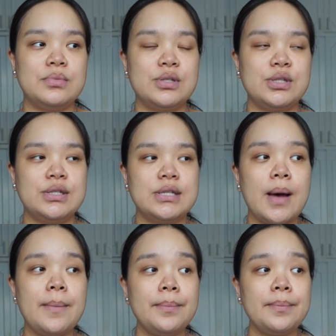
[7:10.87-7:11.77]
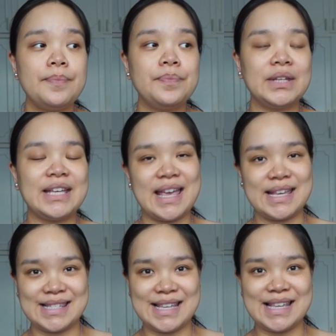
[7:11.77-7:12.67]
some
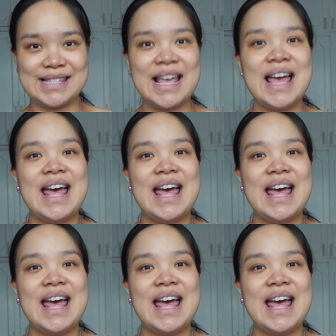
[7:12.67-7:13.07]
cases